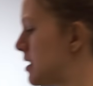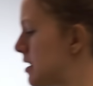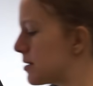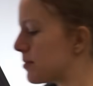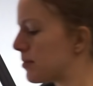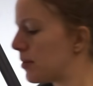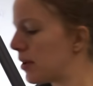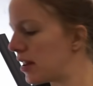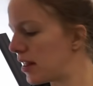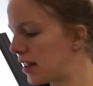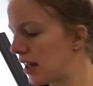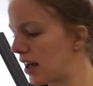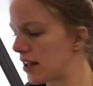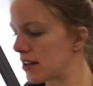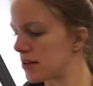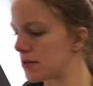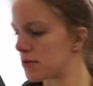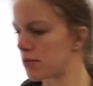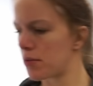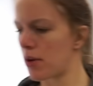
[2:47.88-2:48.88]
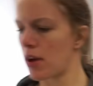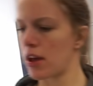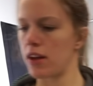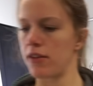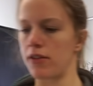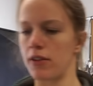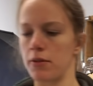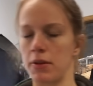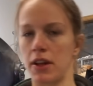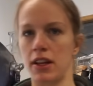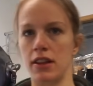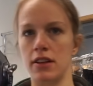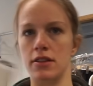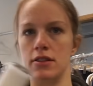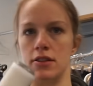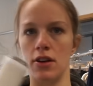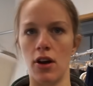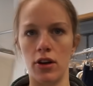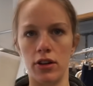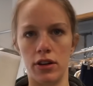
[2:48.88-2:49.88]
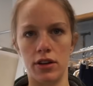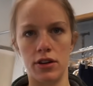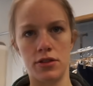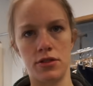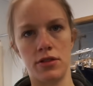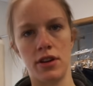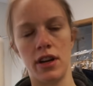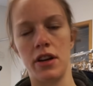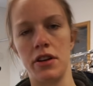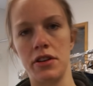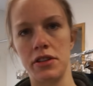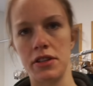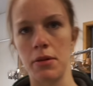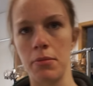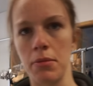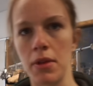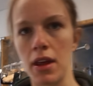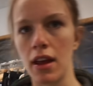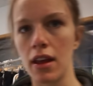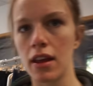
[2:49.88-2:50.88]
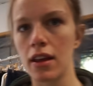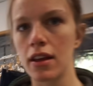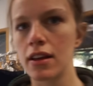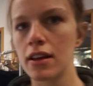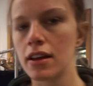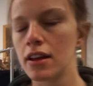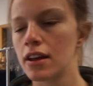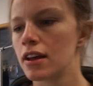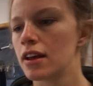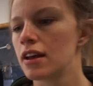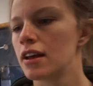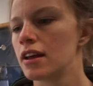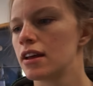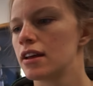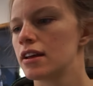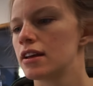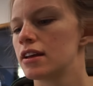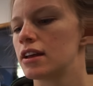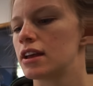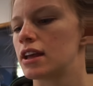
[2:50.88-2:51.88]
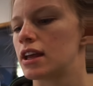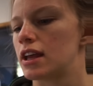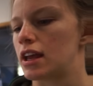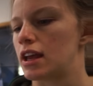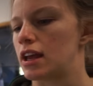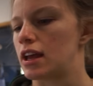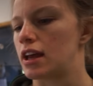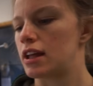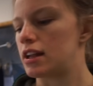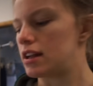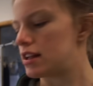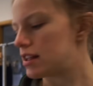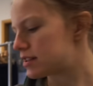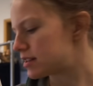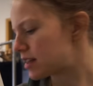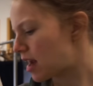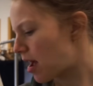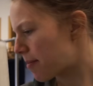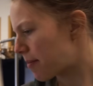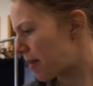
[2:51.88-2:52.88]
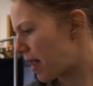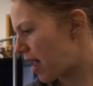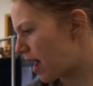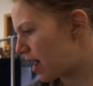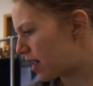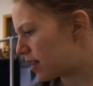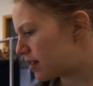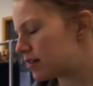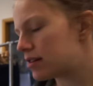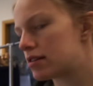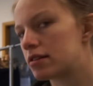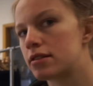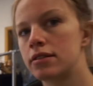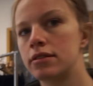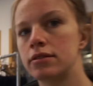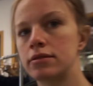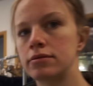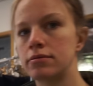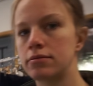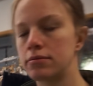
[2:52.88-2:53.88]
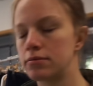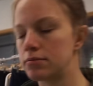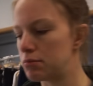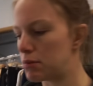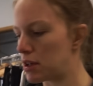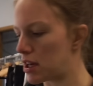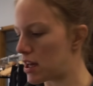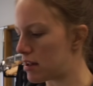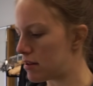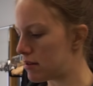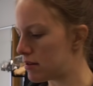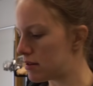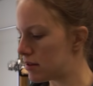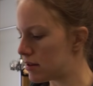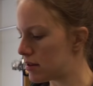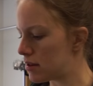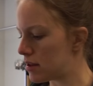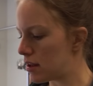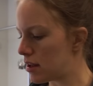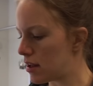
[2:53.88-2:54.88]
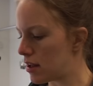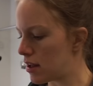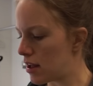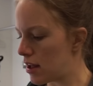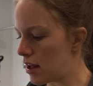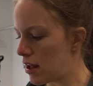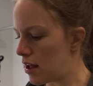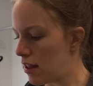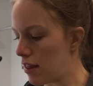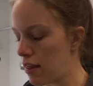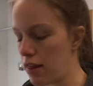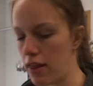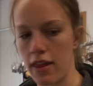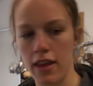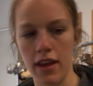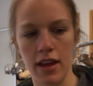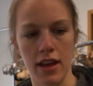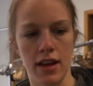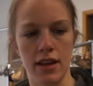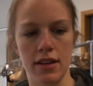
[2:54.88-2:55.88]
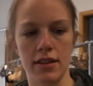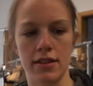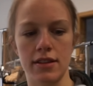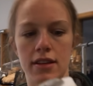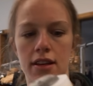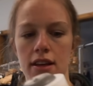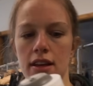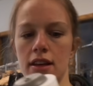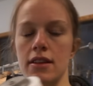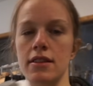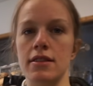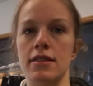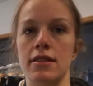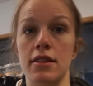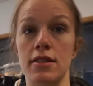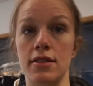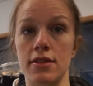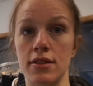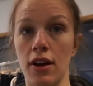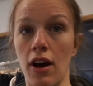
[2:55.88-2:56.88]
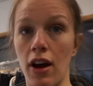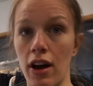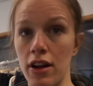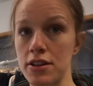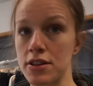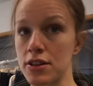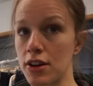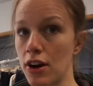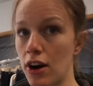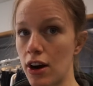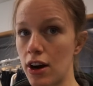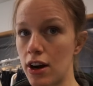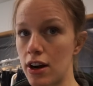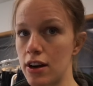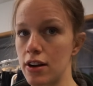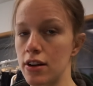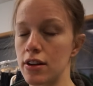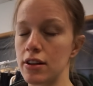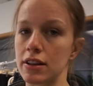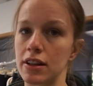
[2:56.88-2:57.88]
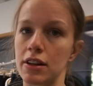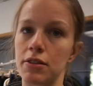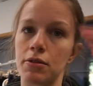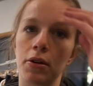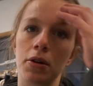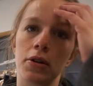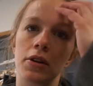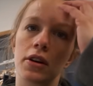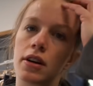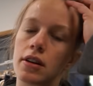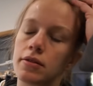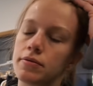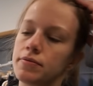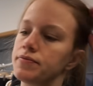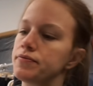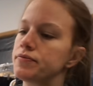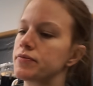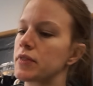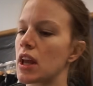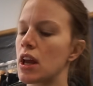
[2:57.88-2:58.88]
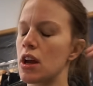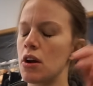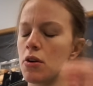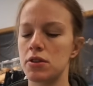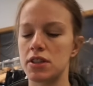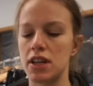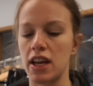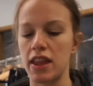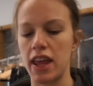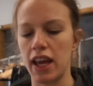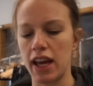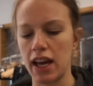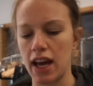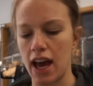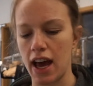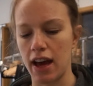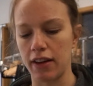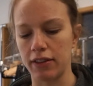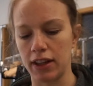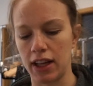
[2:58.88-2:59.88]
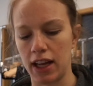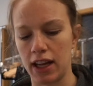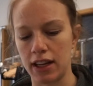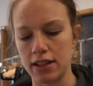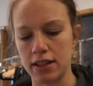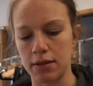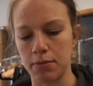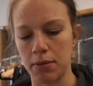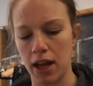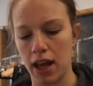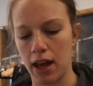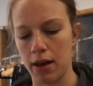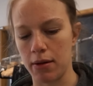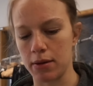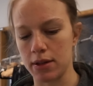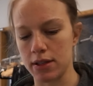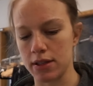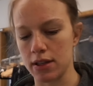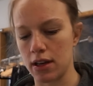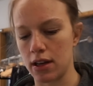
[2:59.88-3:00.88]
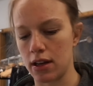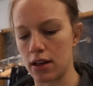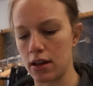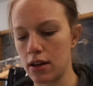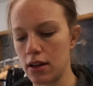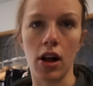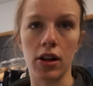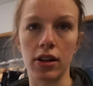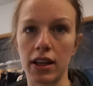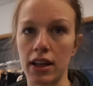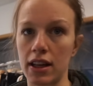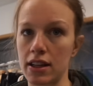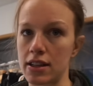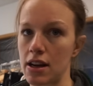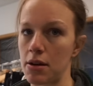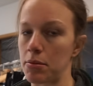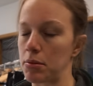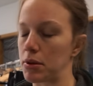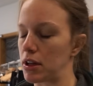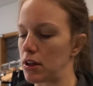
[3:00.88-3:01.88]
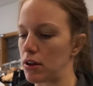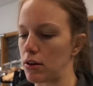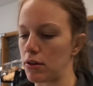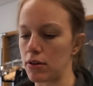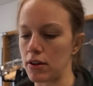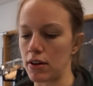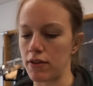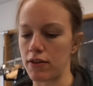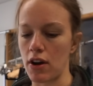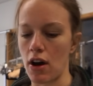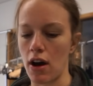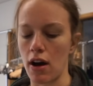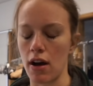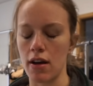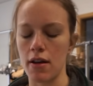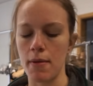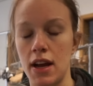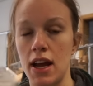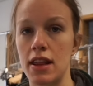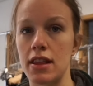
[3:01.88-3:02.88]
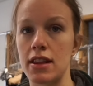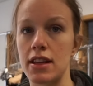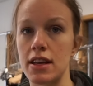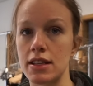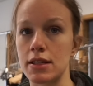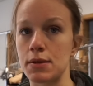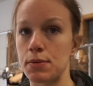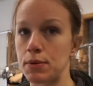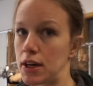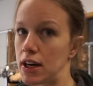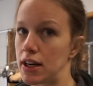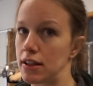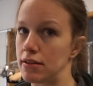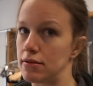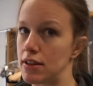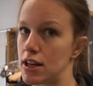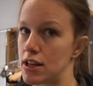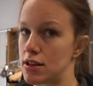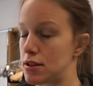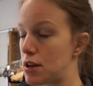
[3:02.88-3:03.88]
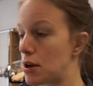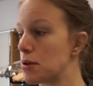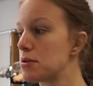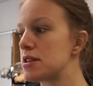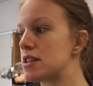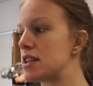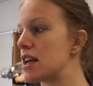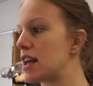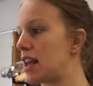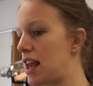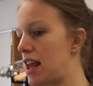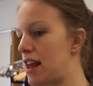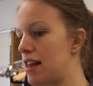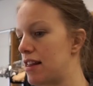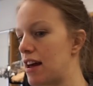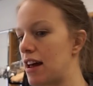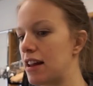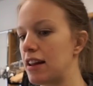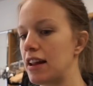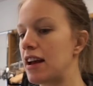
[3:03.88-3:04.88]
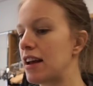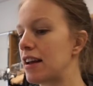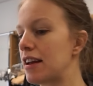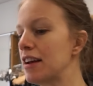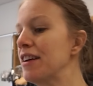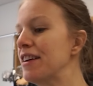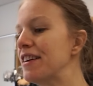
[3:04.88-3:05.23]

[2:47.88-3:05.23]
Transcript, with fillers: is one that's probably from like the Dollar Tree or something. And it's not bad, but this is the Scotch Guard lint roller, which I think I have linked in my Amazon. I'll link it down below if not. And this one is so sticky that like,